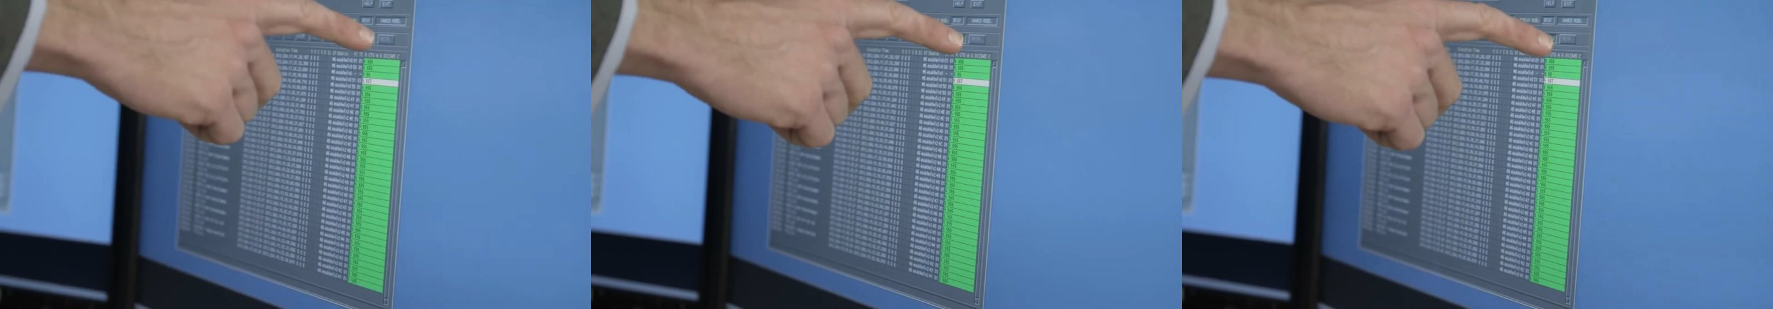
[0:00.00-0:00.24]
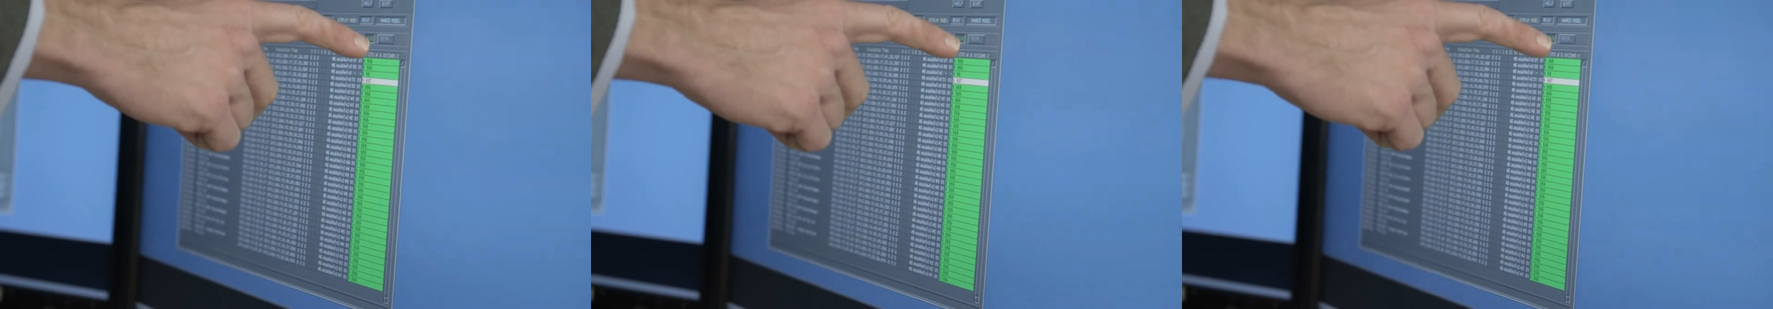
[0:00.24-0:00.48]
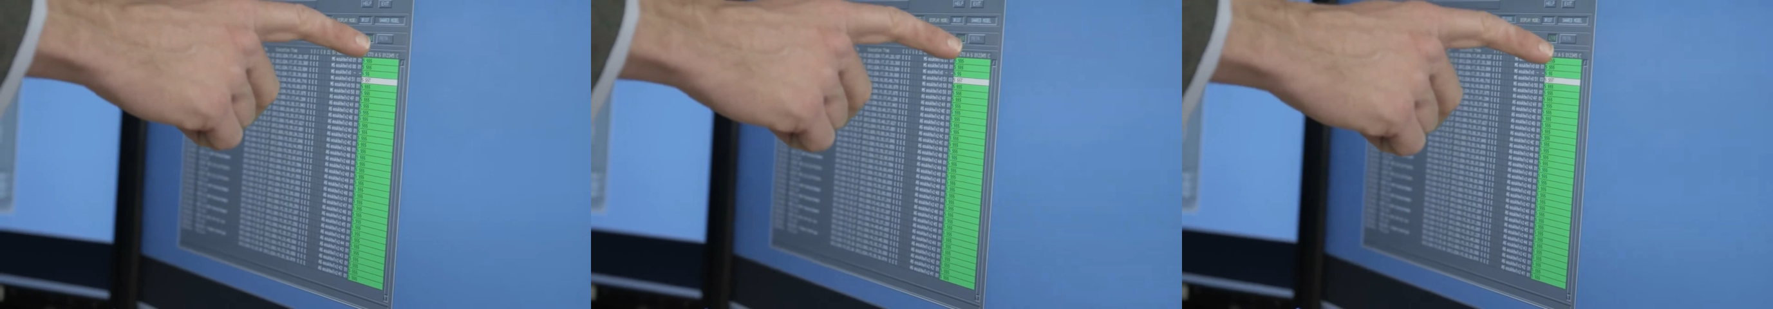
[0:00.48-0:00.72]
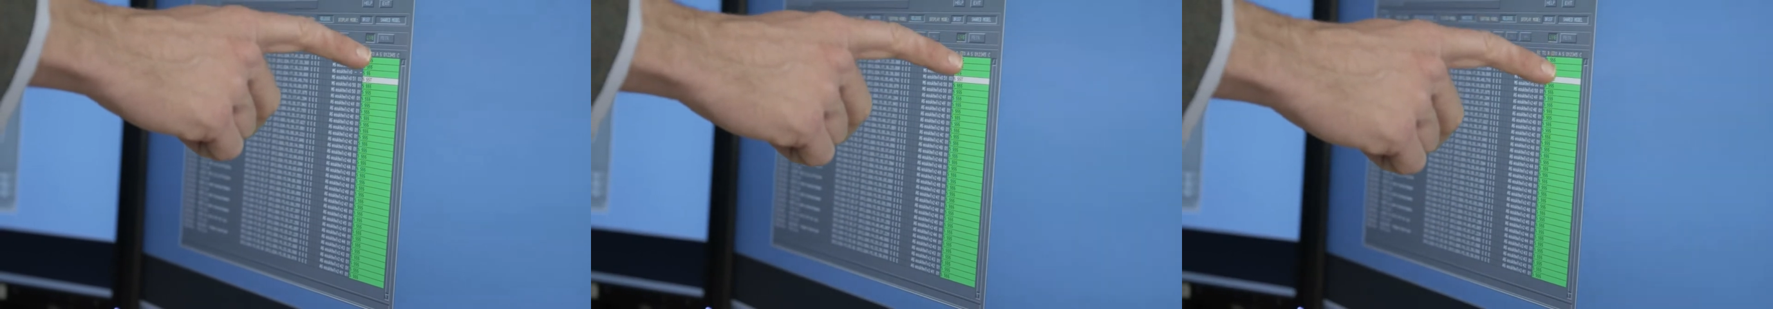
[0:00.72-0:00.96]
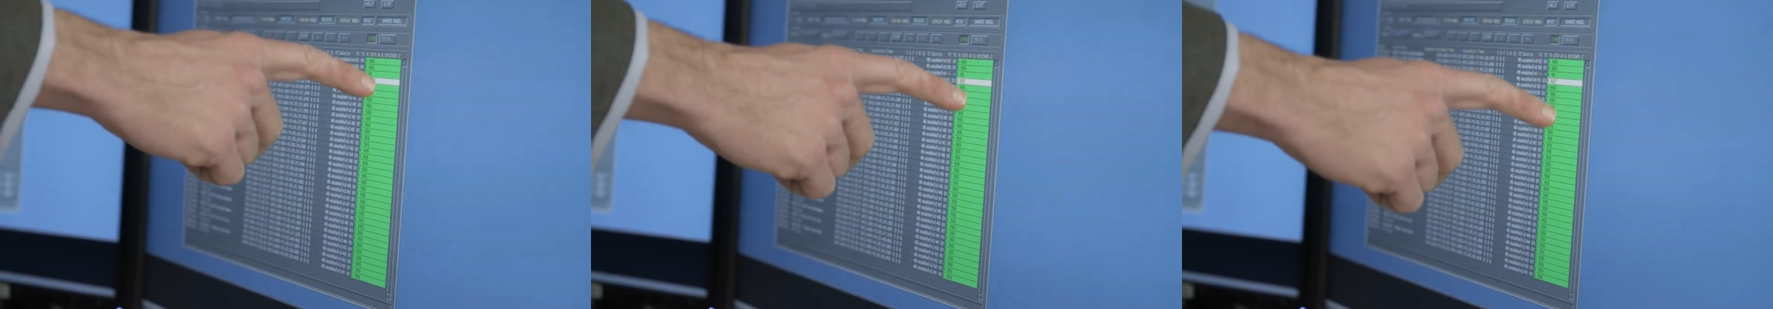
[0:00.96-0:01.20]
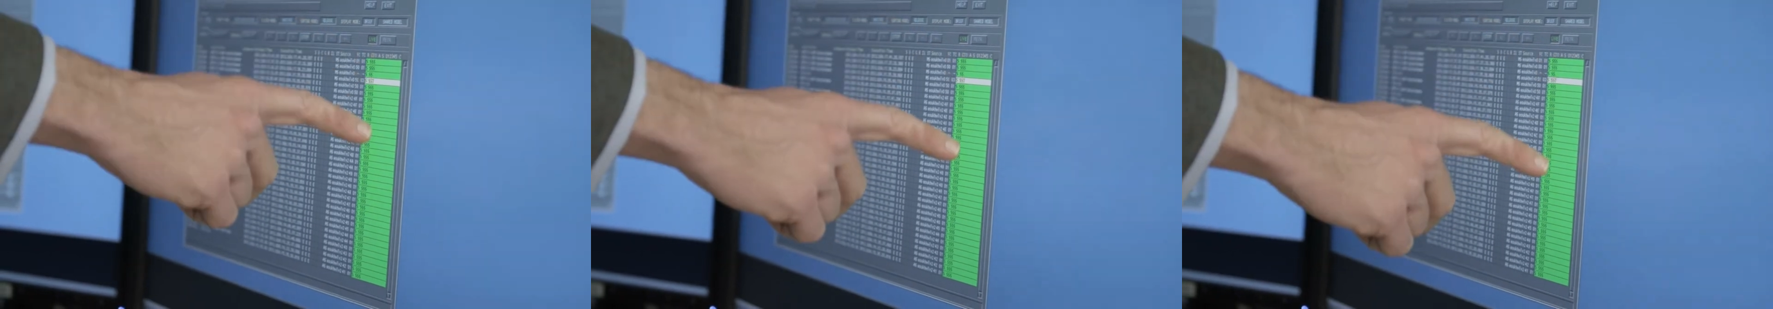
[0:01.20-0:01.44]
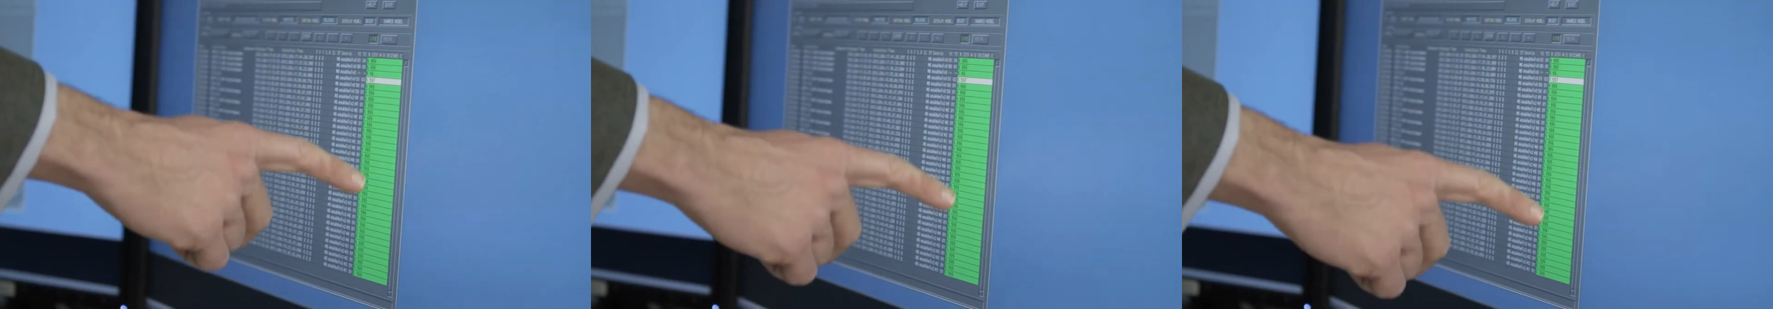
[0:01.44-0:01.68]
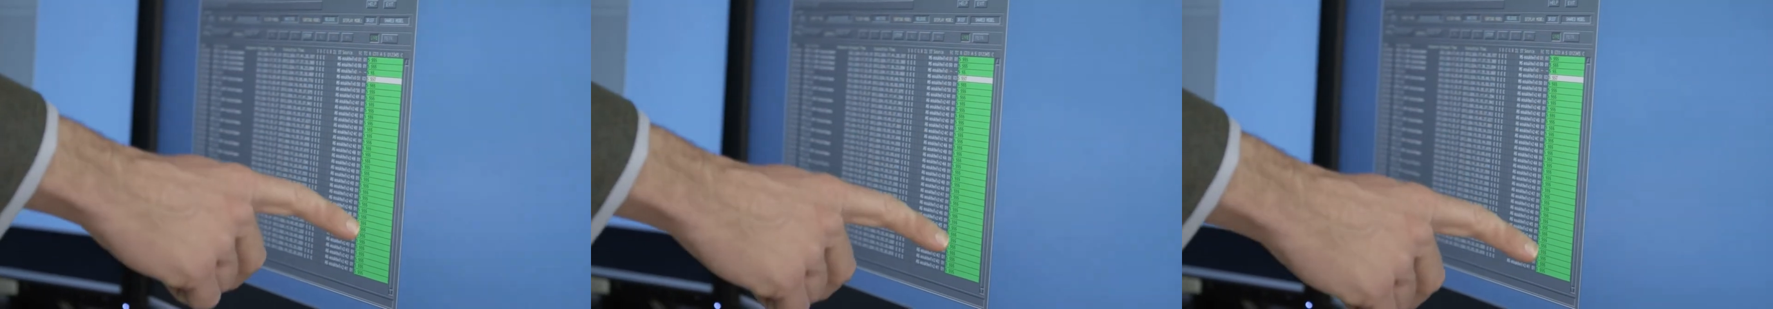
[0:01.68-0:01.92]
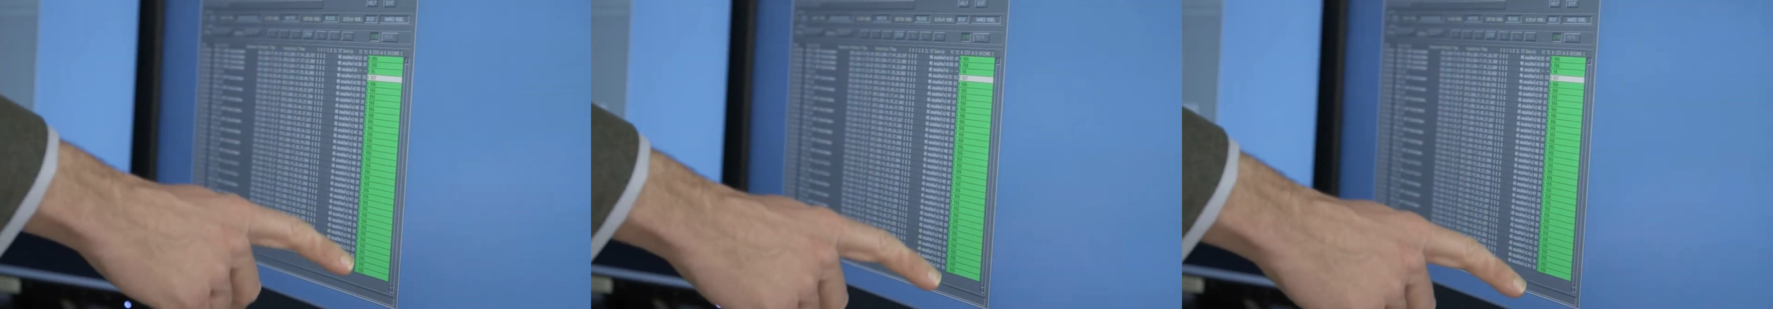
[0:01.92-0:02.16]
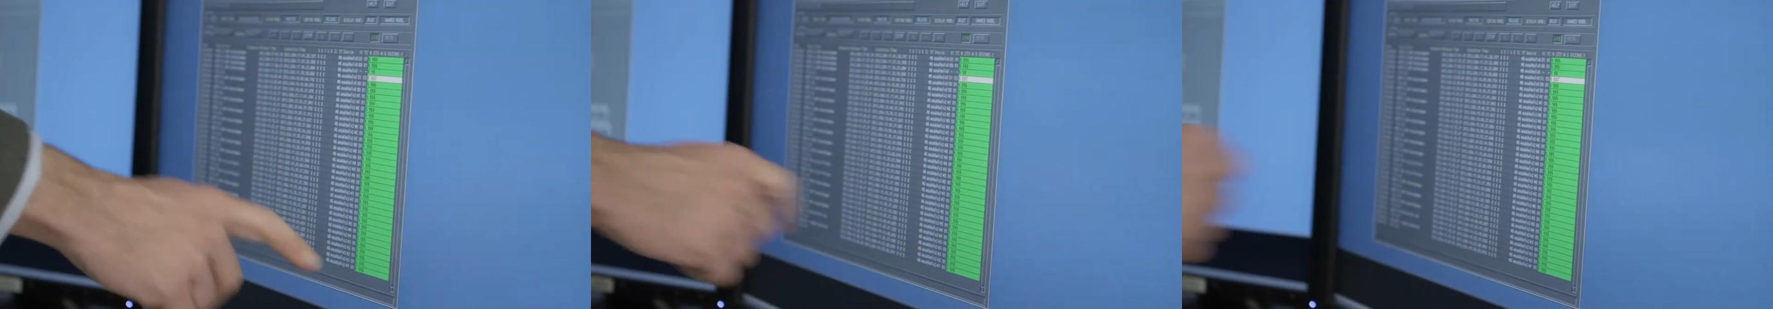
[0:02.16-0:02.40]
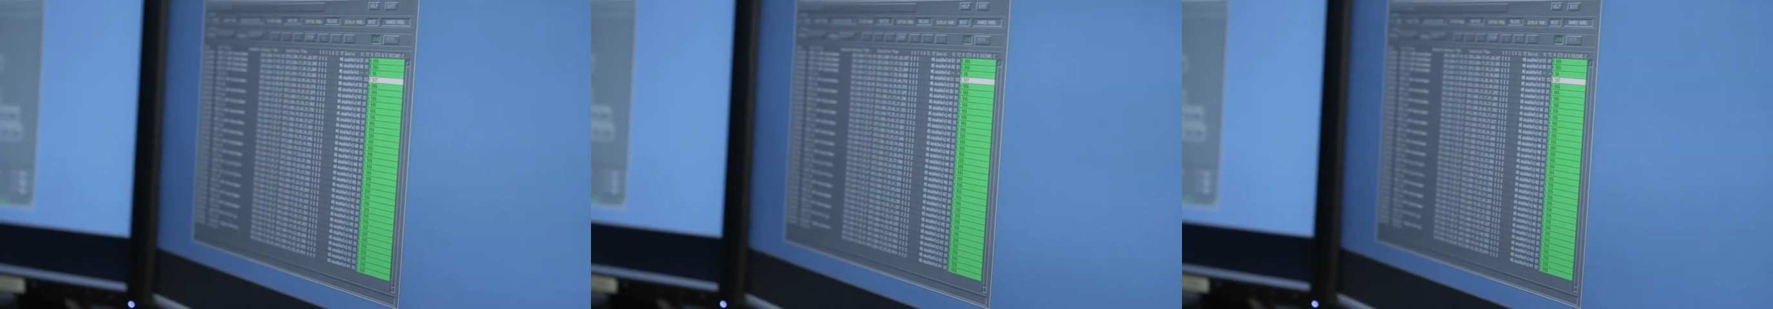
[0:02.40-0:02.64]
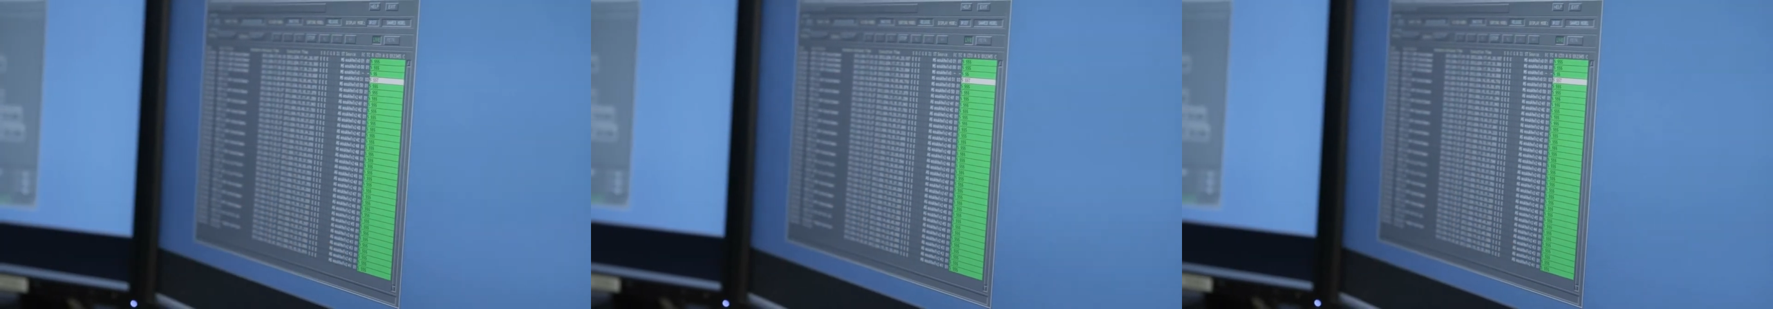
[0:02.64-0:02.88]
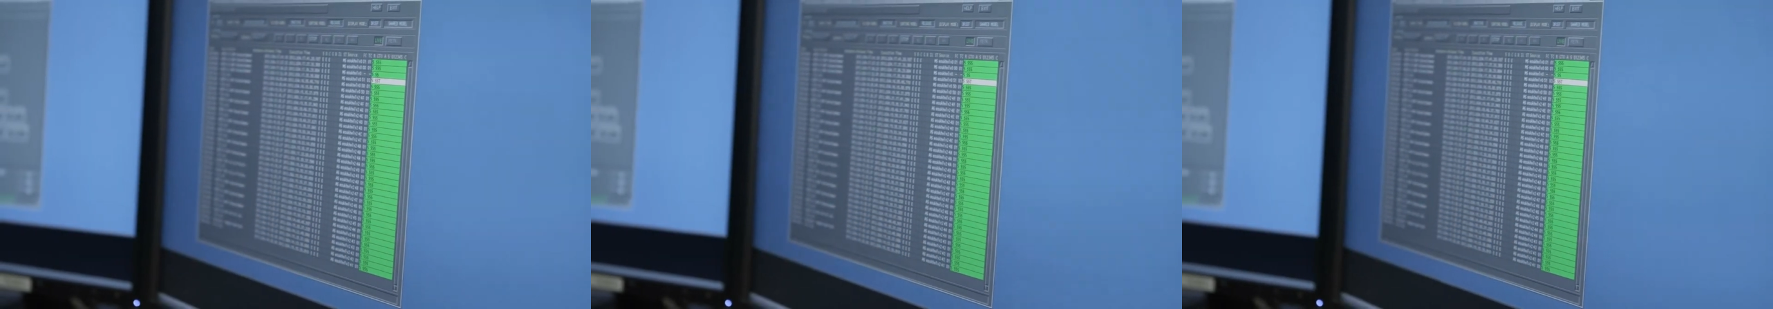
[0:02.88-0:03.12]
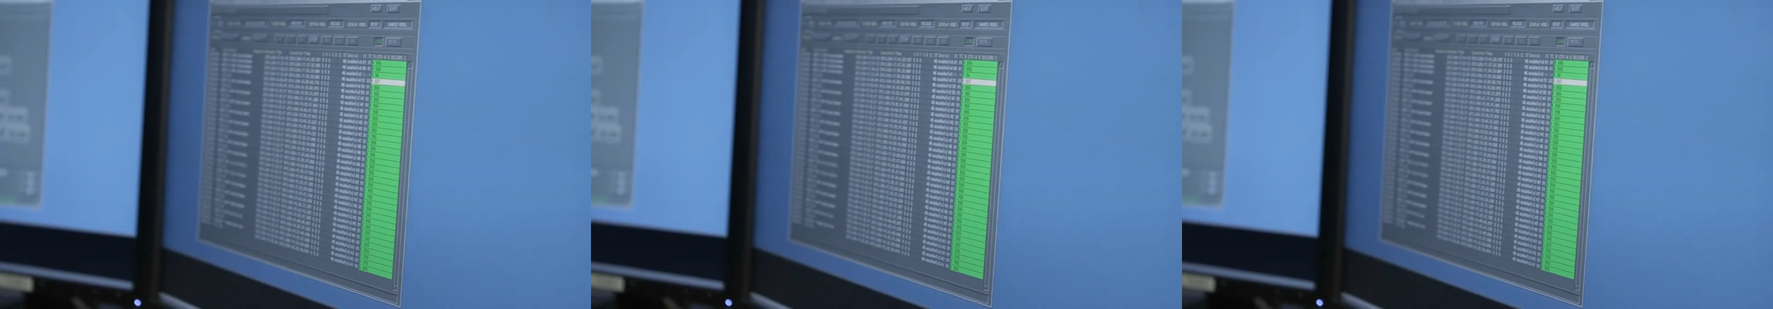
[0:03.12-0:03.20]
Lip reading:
Nobody's mouth can be seen.